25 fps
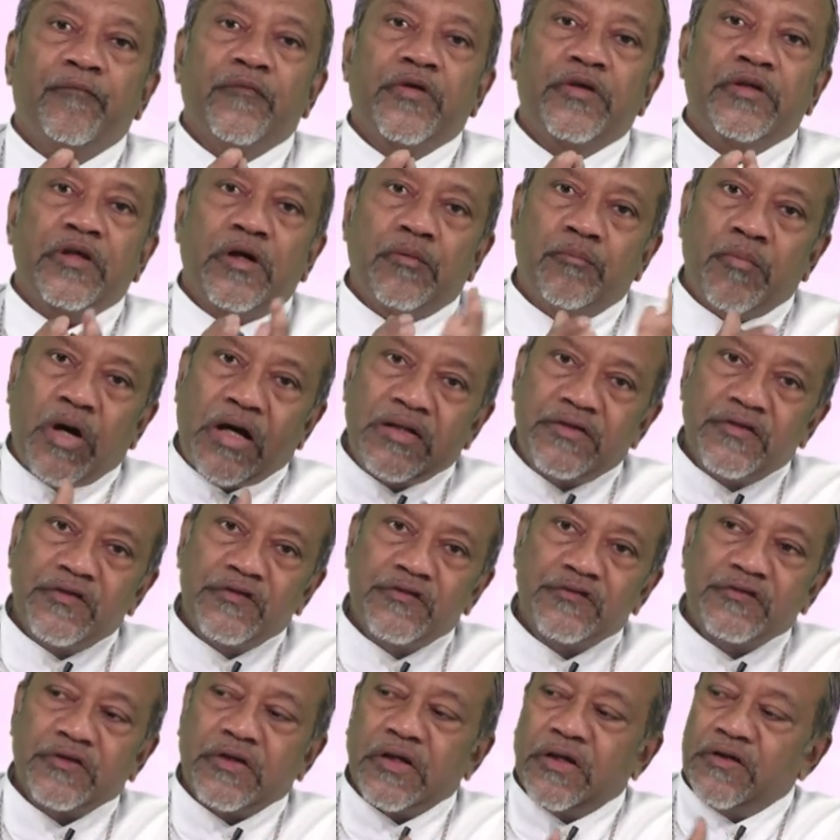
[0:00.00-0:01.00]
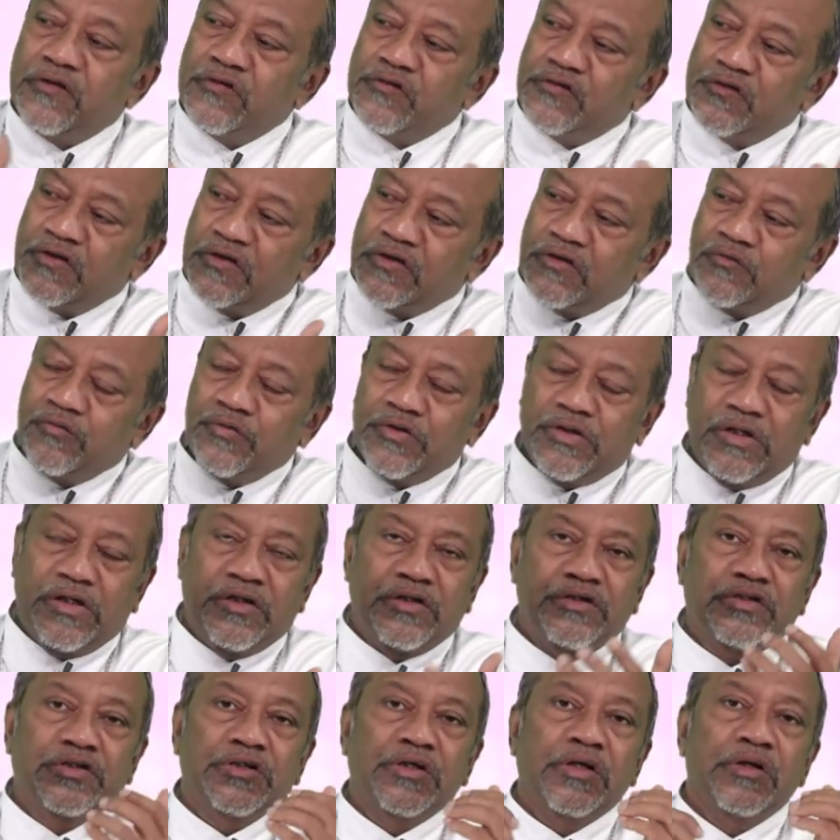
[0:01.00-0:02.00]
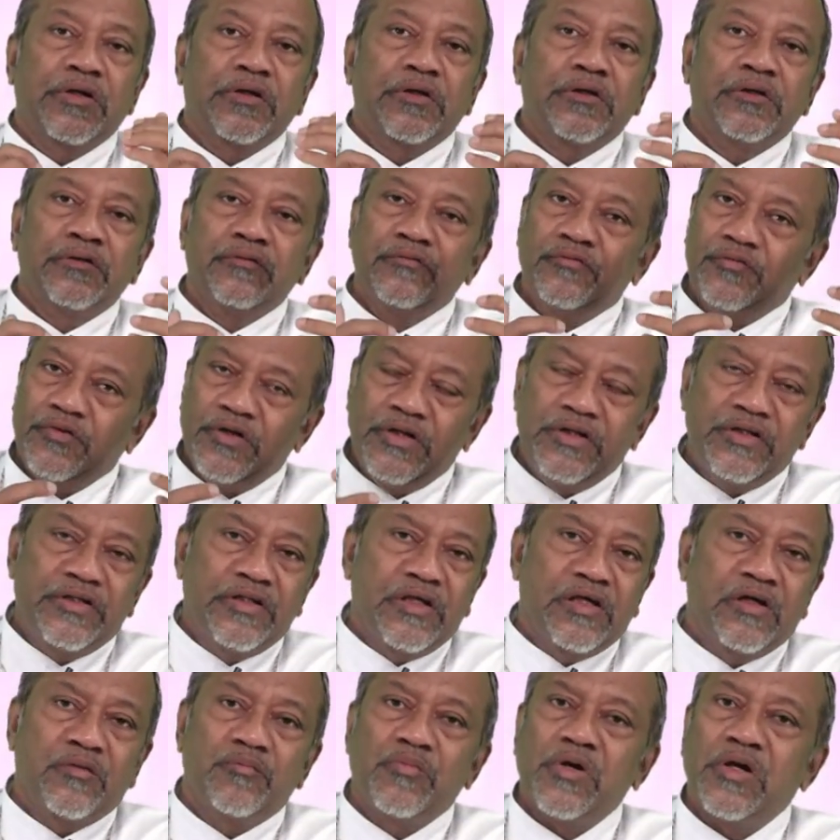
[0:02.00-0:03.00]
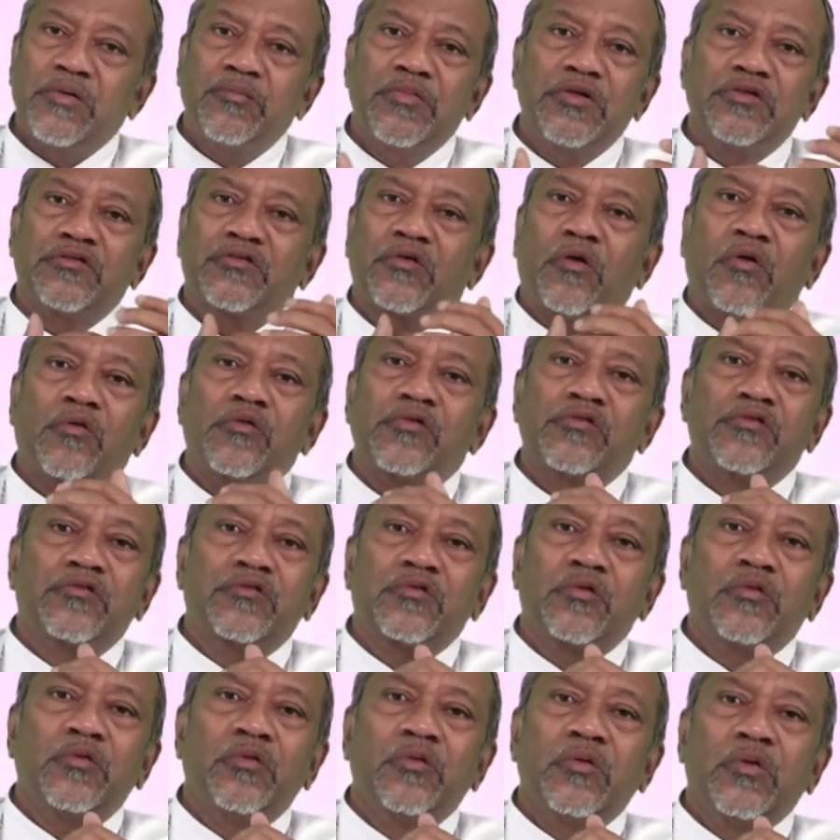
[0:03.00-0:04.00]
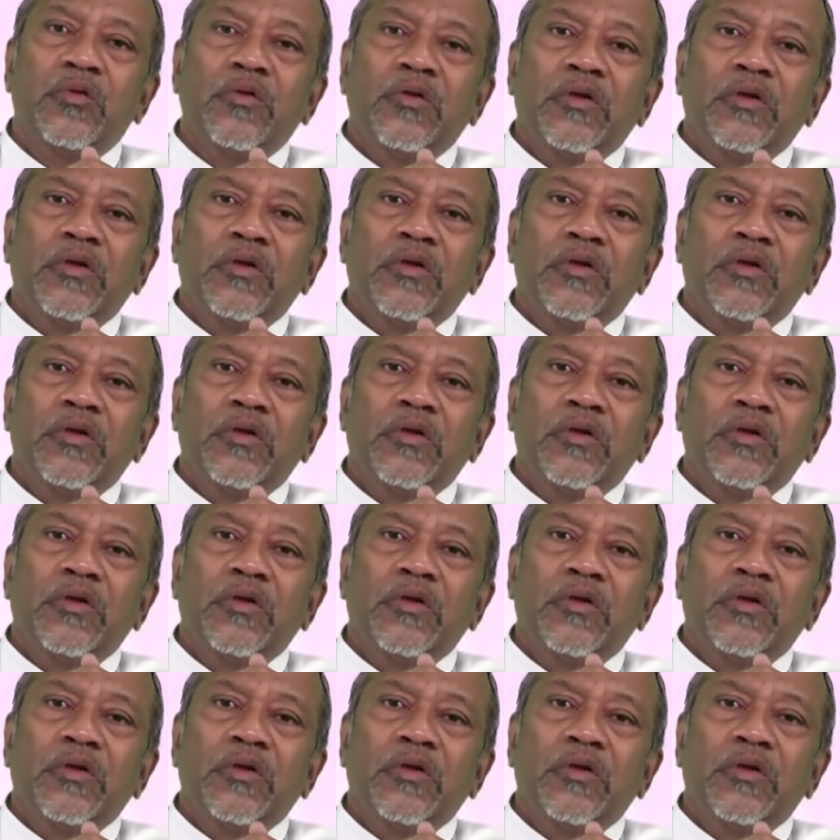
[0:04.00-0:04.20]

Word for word: The mothers can sit with their children, feed their babies also,